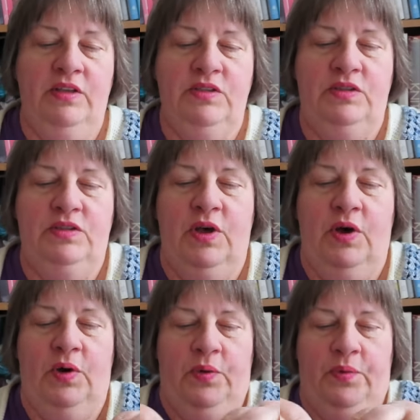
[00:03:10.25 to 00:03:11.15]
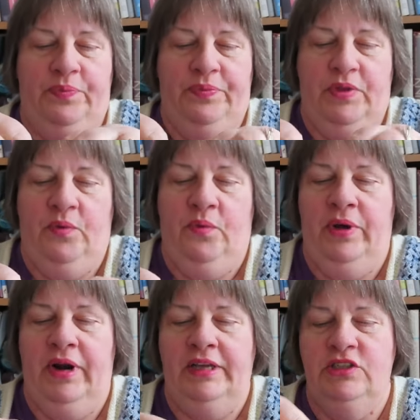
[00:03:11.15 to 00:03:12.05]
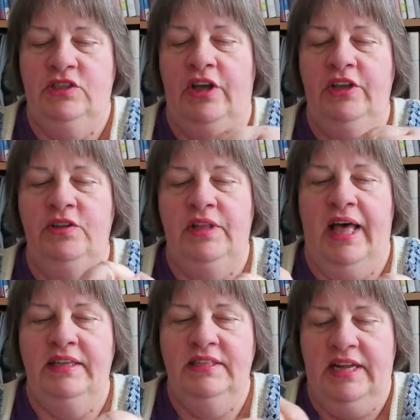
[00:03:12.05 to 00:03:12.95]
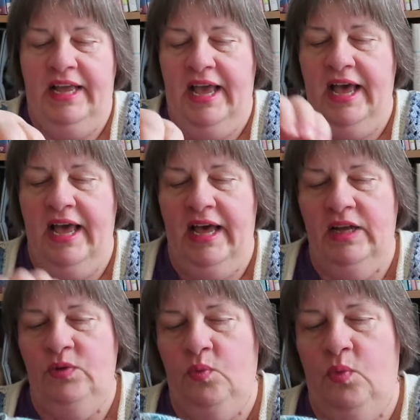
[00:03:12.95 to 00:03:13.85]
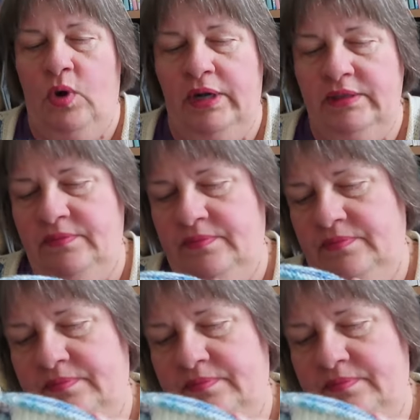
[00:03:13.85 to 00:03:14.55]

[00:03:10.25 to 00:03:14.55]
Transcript: So when I saw you last, I had one